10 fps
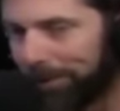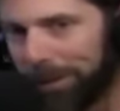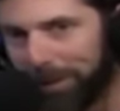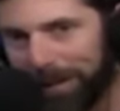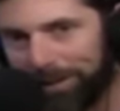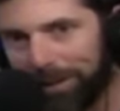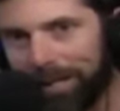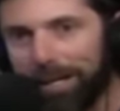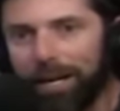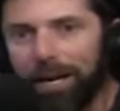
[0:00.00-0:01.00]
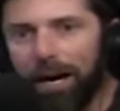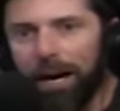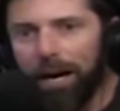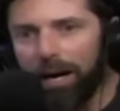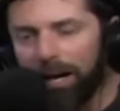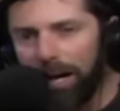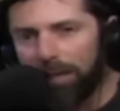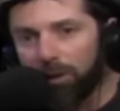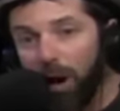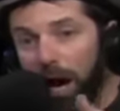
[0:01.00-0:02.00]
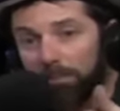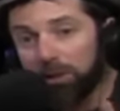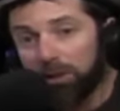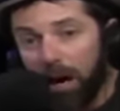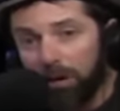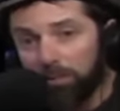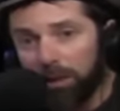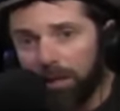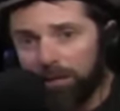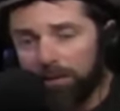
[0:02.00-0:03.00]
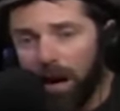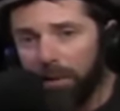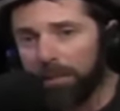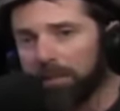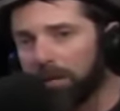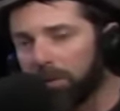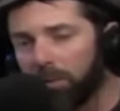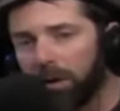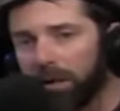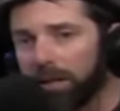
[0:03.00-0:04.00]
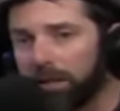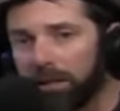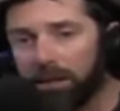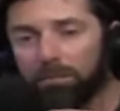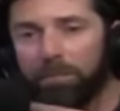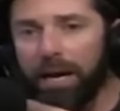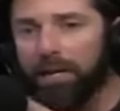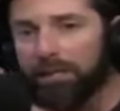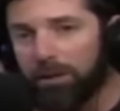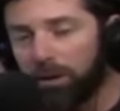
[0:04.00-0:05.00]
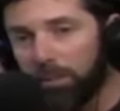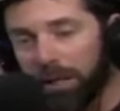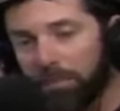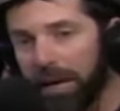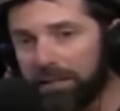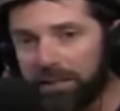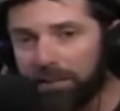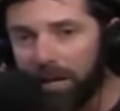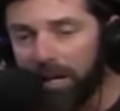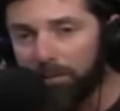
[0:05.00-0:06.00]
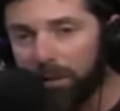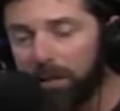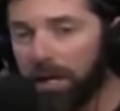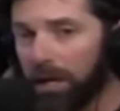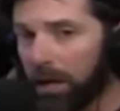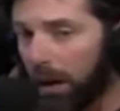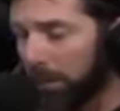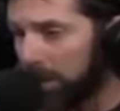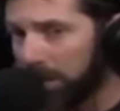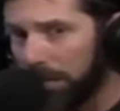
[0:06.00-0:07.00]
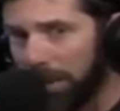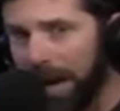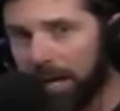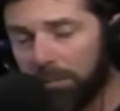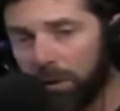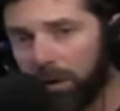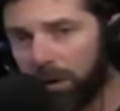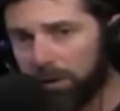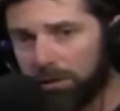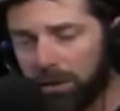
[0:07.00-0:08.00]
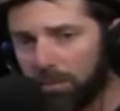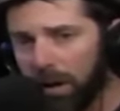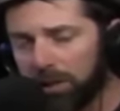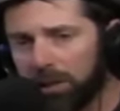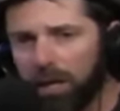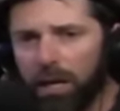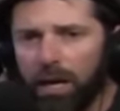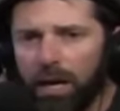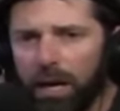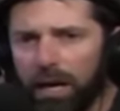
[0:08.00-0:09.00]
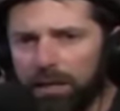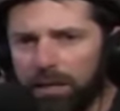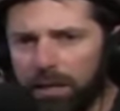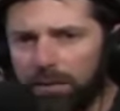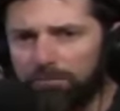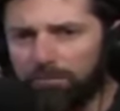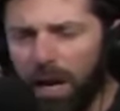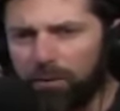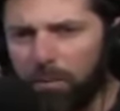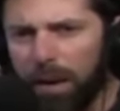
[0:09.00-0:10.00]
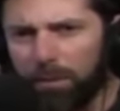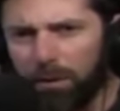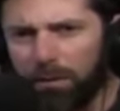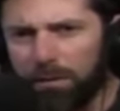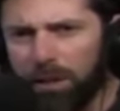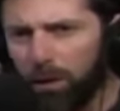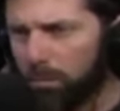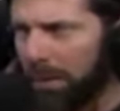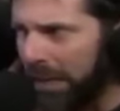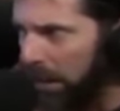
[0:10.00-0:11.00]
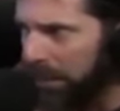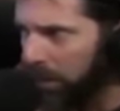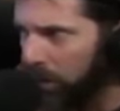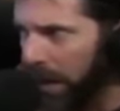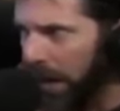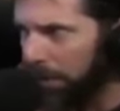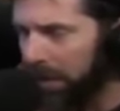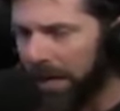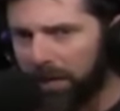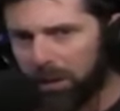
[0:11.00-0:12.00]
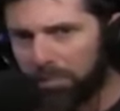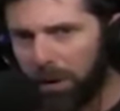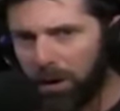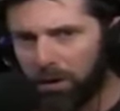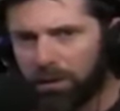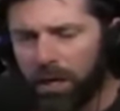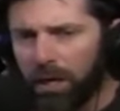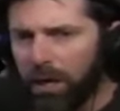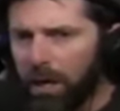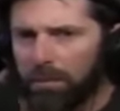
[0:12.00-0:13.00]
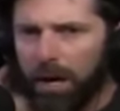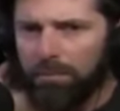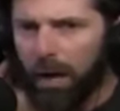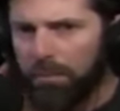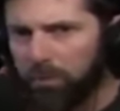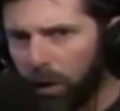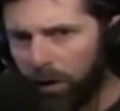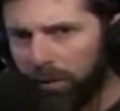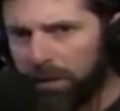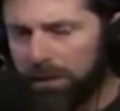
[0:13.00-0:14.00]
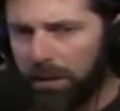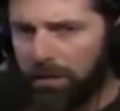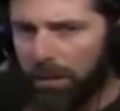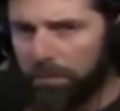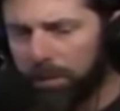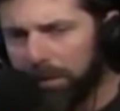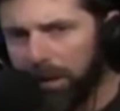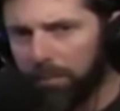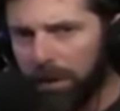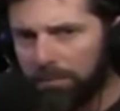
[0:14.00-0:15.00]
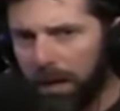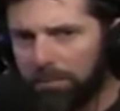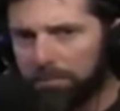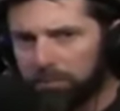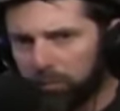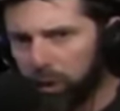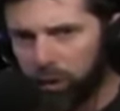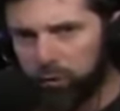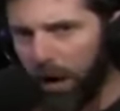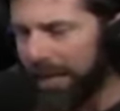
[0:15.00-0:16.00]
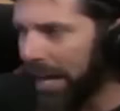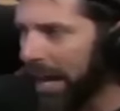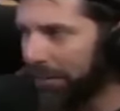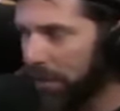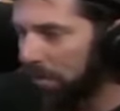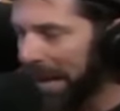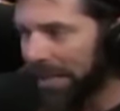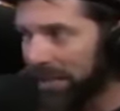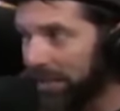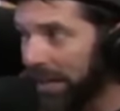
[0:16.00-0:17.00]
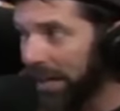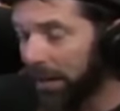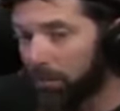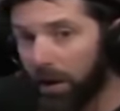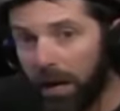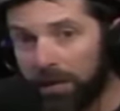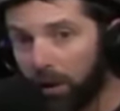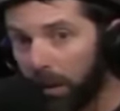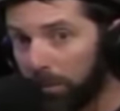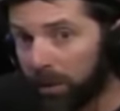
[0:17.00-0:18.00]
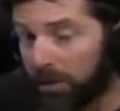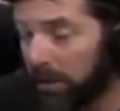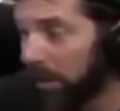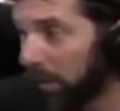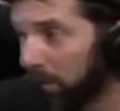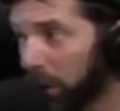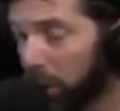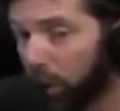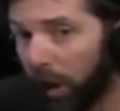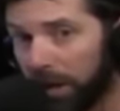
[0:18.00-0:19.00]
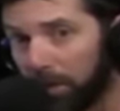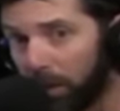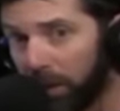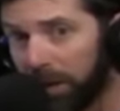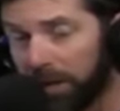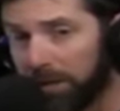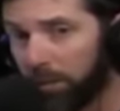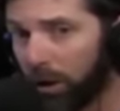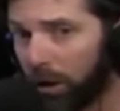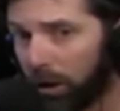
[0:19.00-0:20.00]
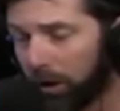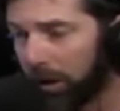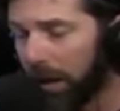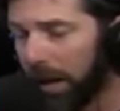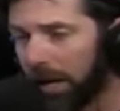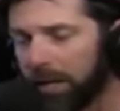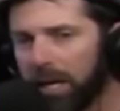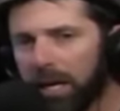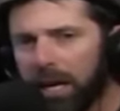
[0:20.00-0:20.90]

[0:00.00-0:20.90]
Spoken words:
70 whatever. And so I'm stoked because Tommy's another one, like, man, this is going to be an amazing day. I'm gonna sit back. I'm going to learn so much. And I remember, meeting him at the ramp, getting in his boat. I'm nervous, but I'm just ready to have an amazing day. I know I'm going to see some incredible things. I'm going to learn a lot.